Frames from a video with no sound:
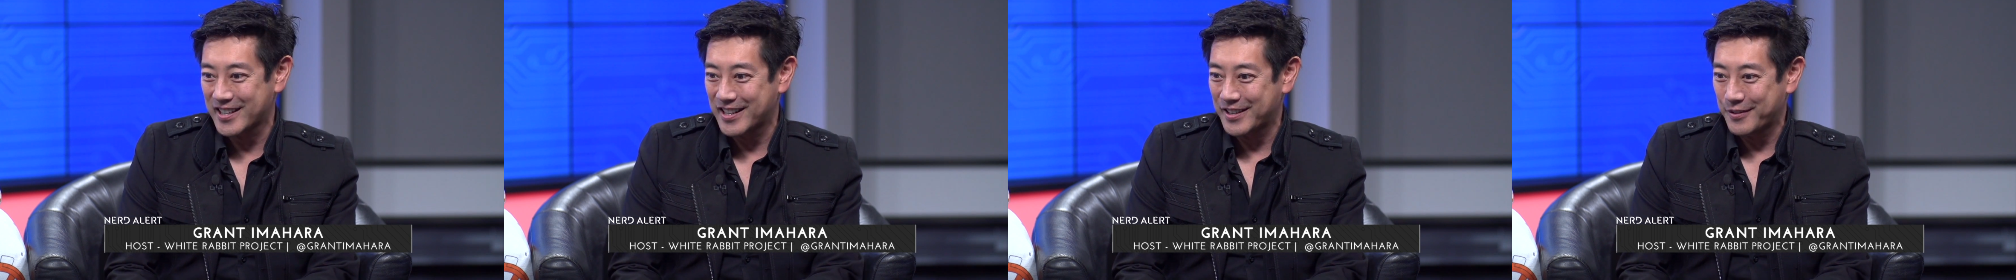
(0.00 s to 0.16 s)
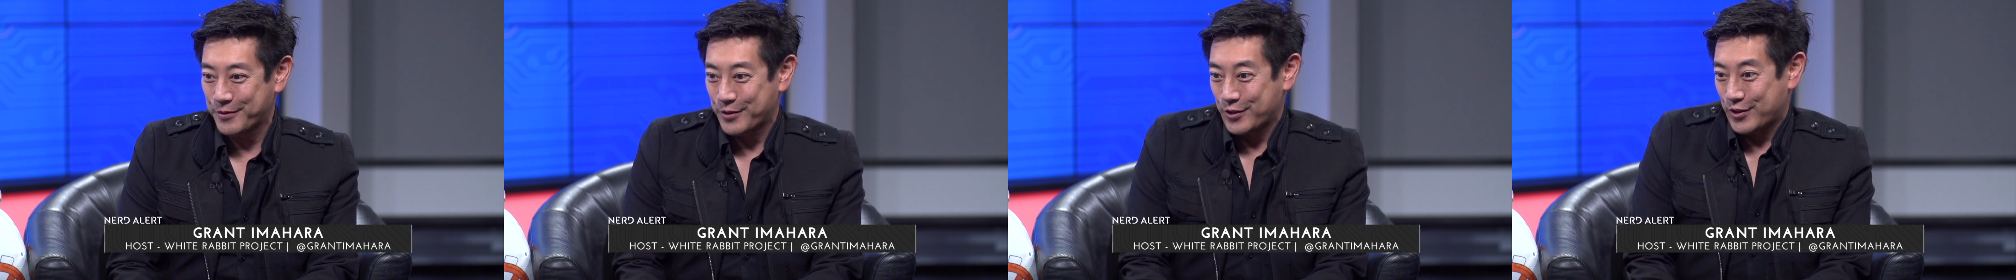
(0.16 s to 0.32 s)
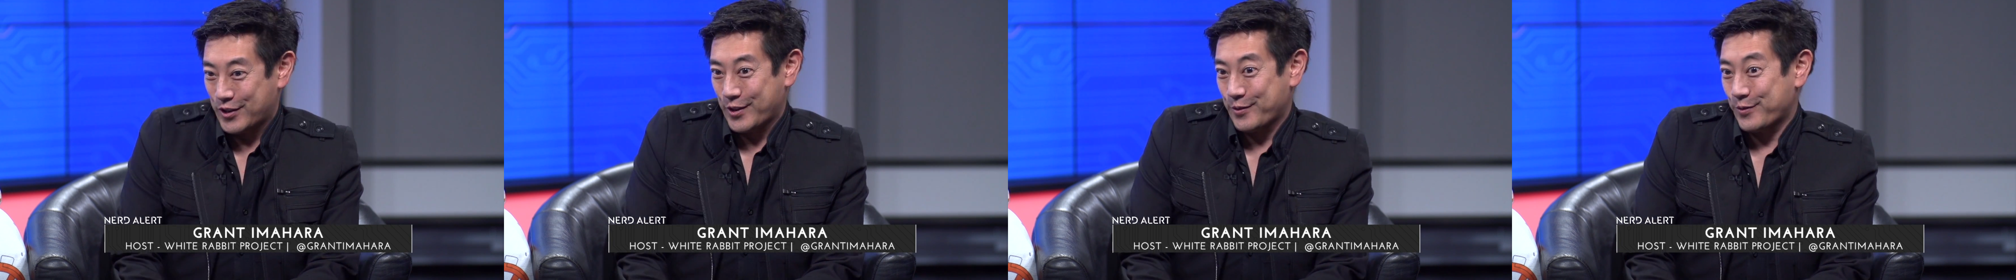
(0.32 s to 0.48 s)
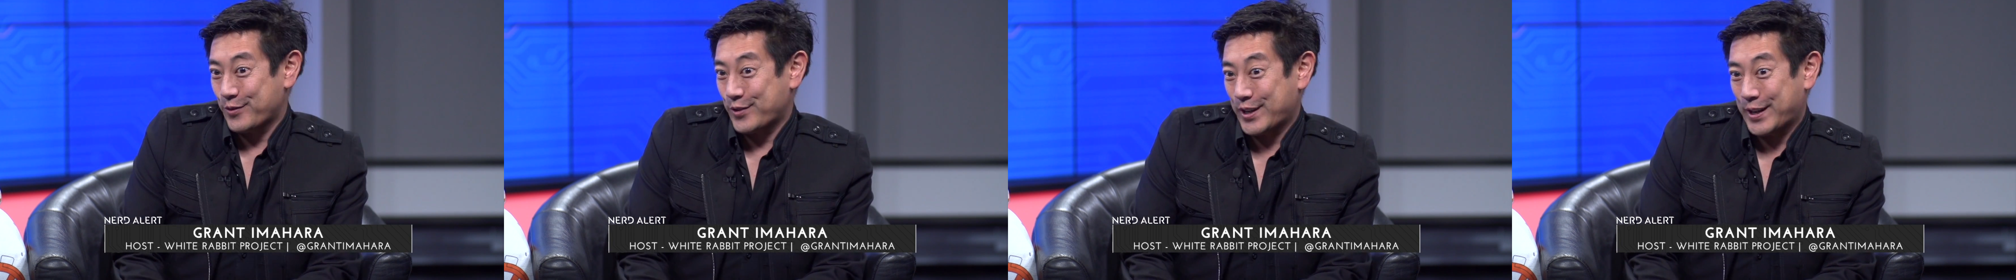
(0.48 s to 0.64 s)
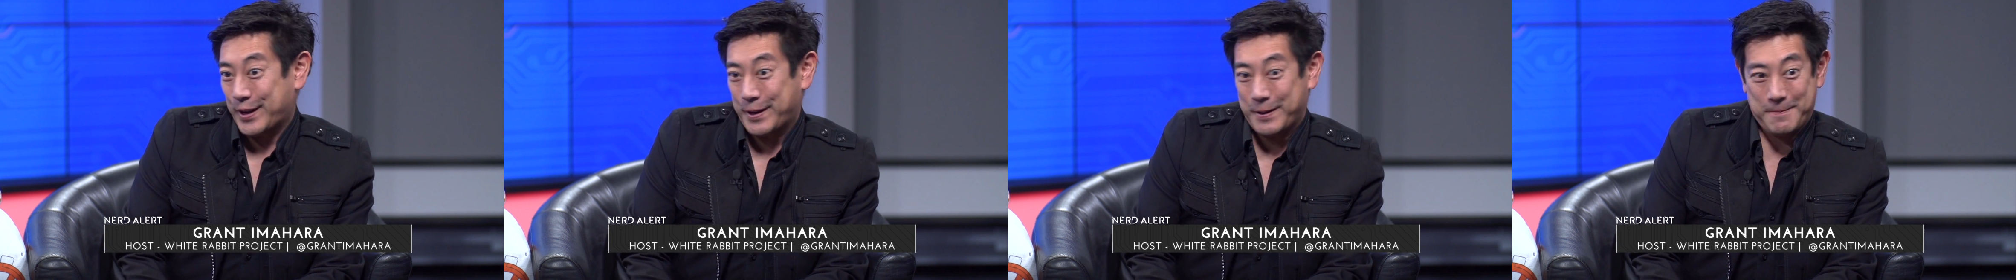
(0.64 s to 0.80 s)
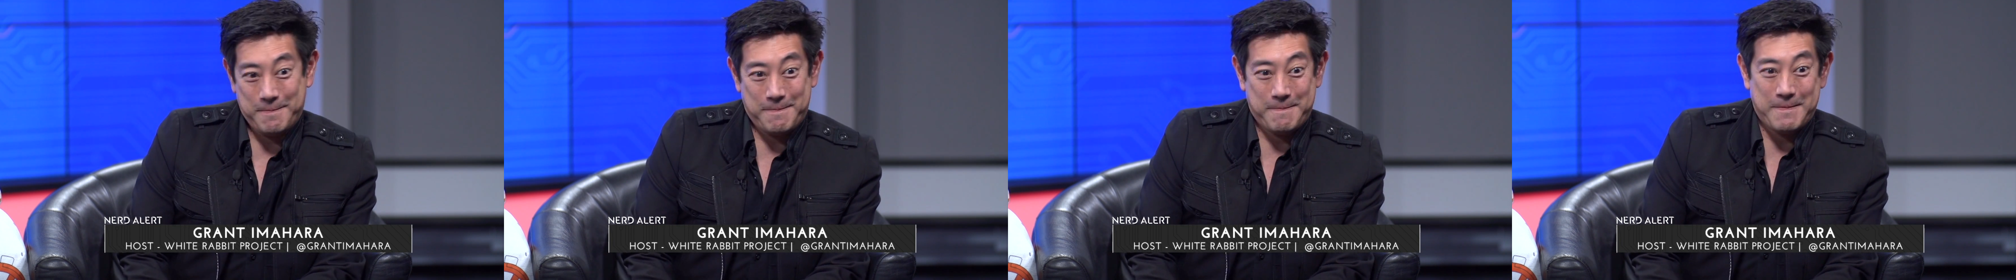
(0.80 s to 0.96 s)
it was I was
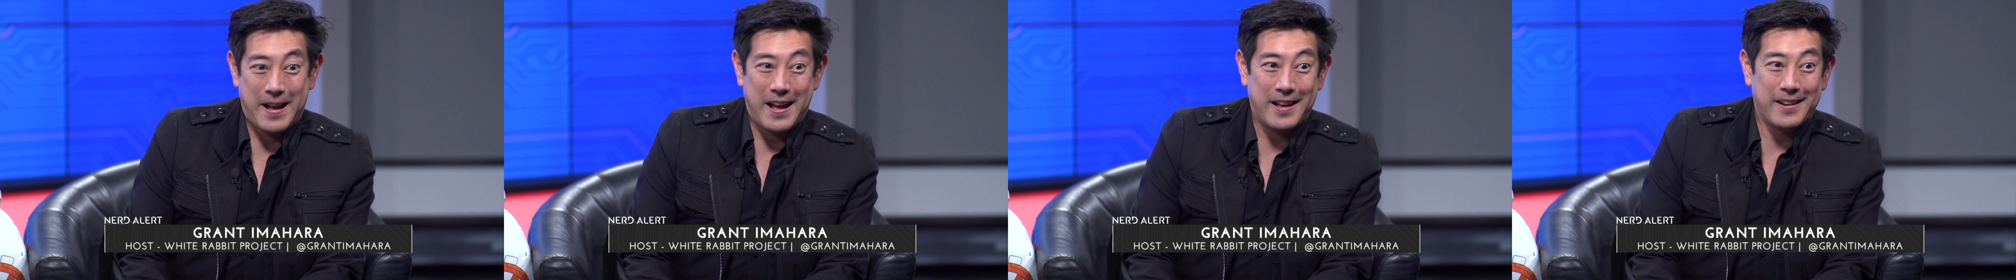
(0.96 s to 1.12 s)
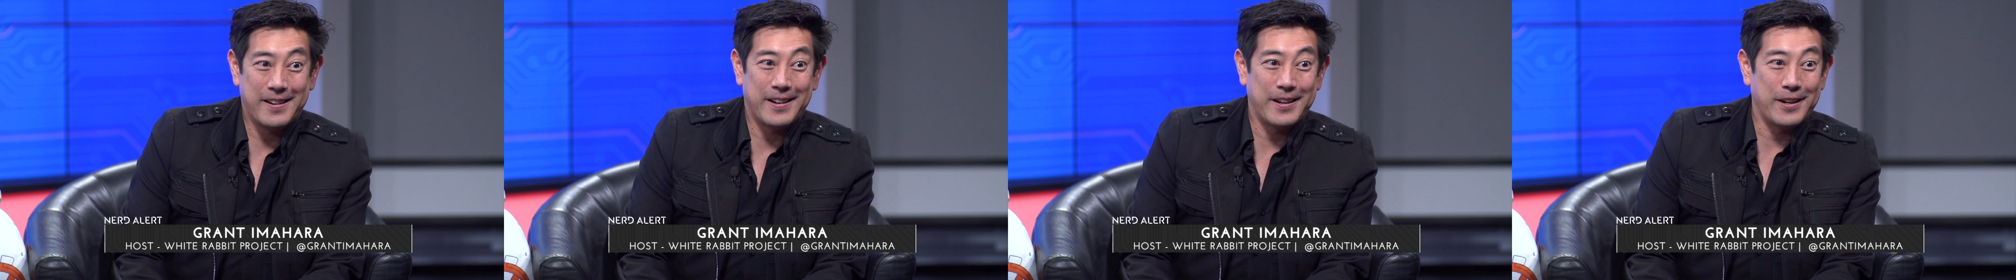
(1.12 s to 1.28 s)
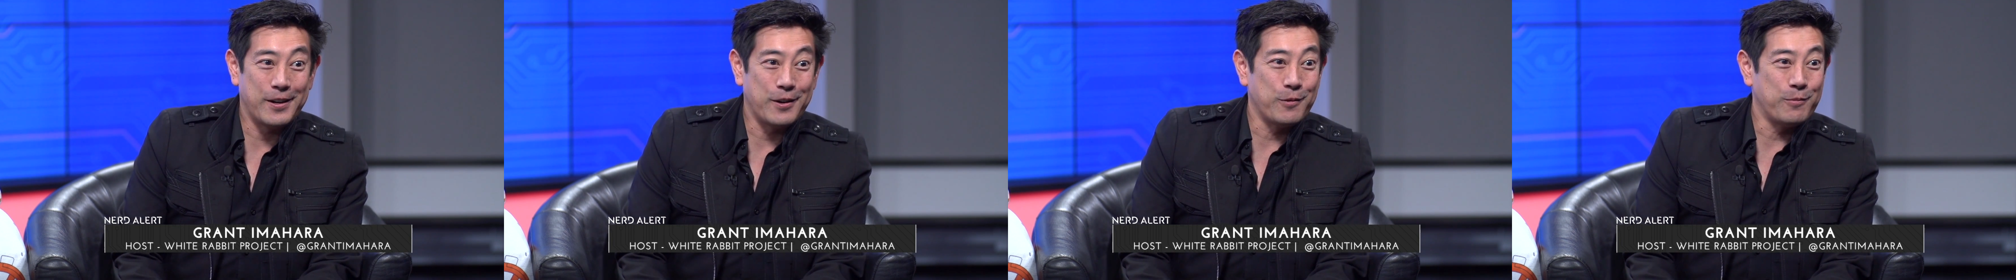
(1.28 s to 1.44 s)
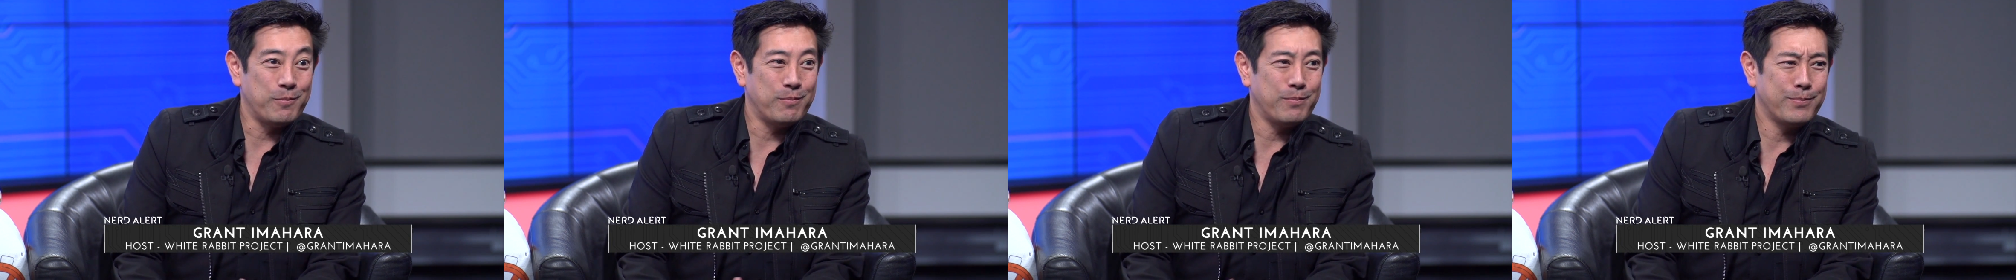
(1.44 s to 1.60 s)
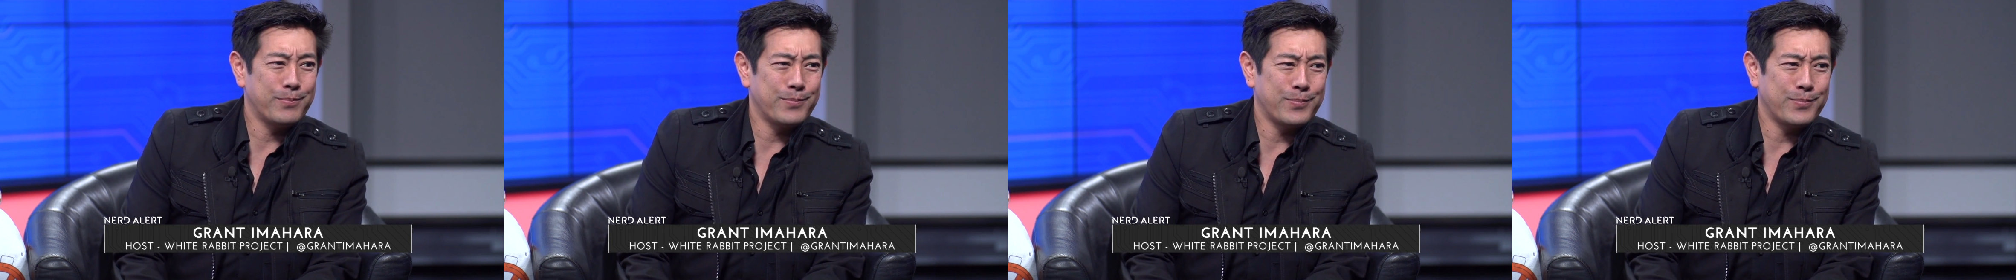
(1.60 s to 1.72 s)
like I don't know